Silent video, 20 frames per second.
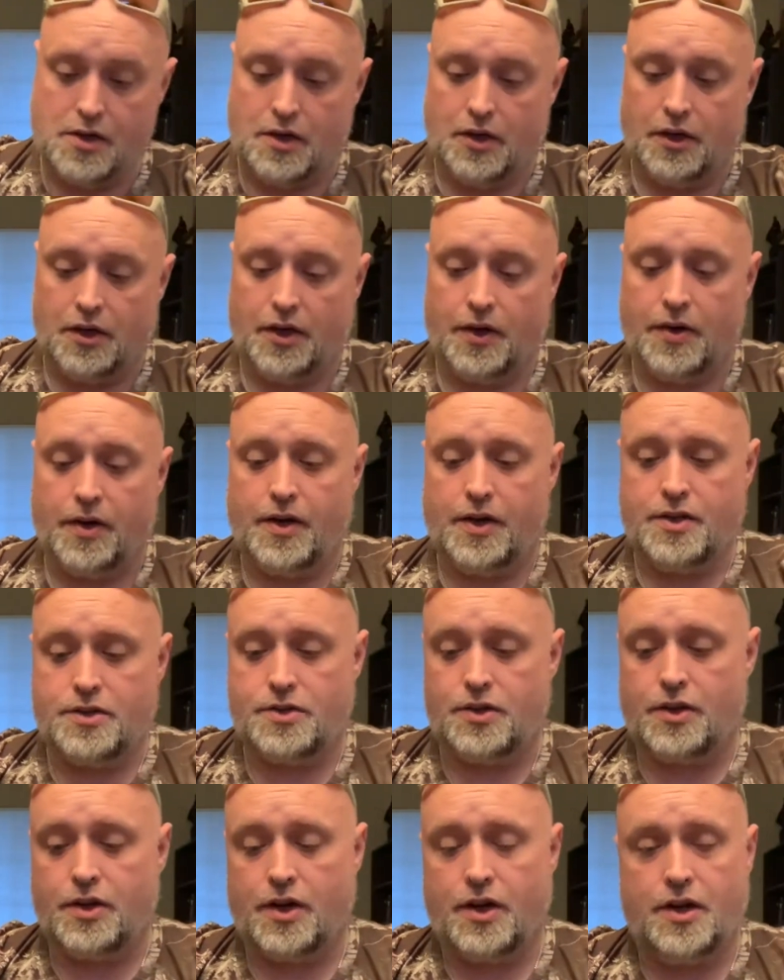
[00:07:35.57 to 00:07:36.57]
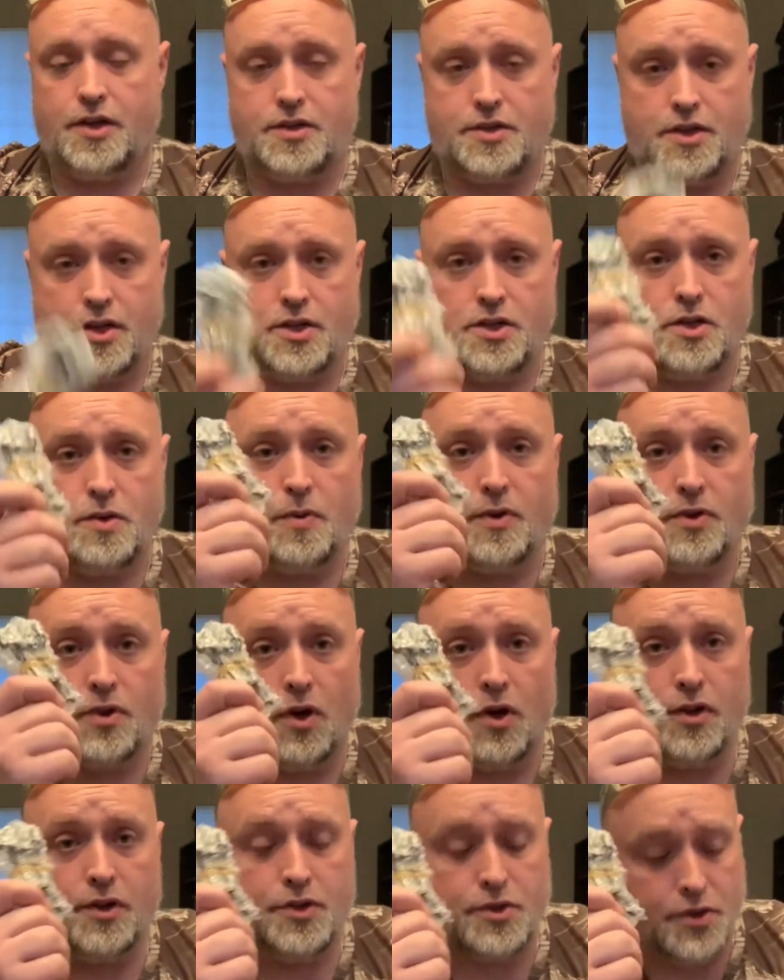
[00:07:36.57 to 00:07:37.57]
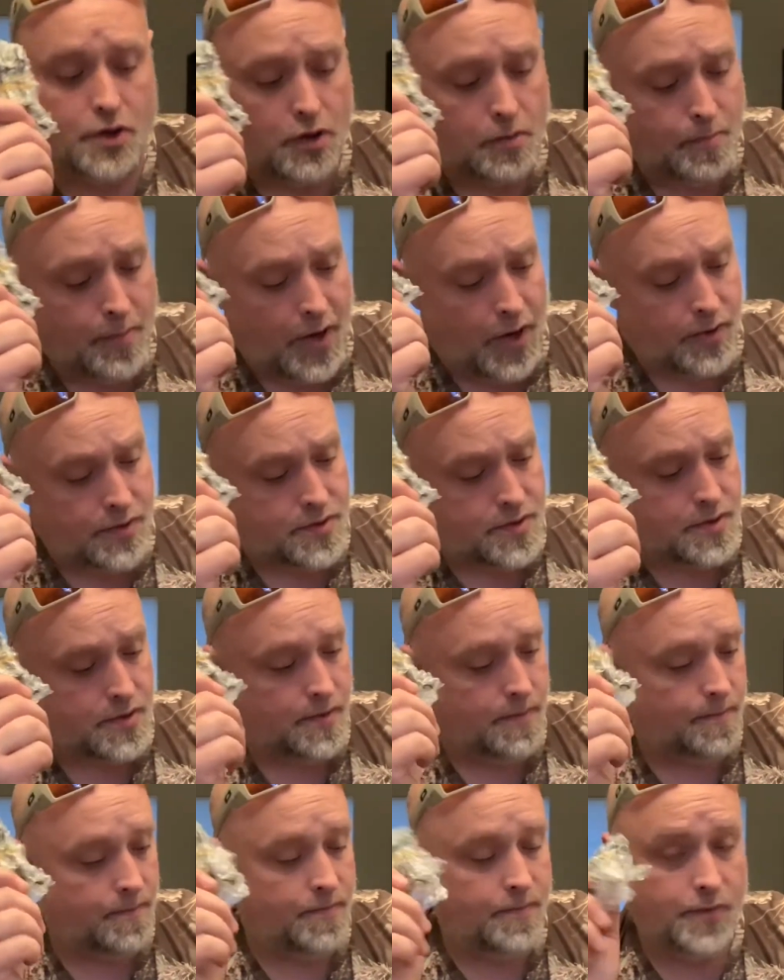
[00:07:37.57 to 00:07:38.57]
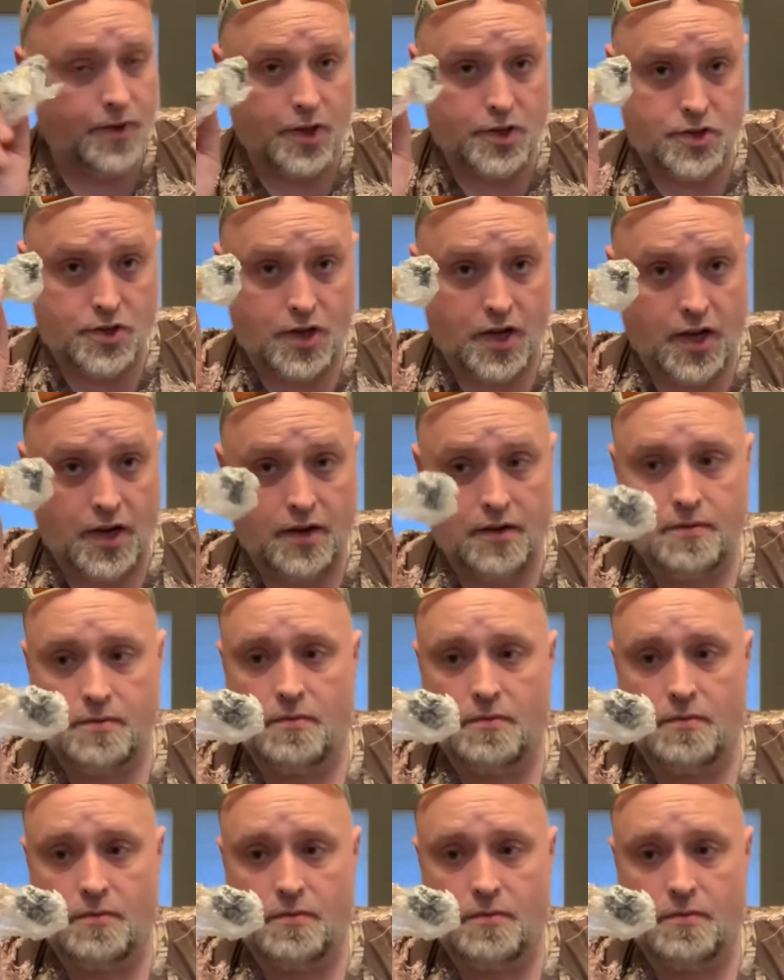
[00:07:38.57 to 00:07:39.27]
Here it is. So they're going to send you with all the scope mounts that you need.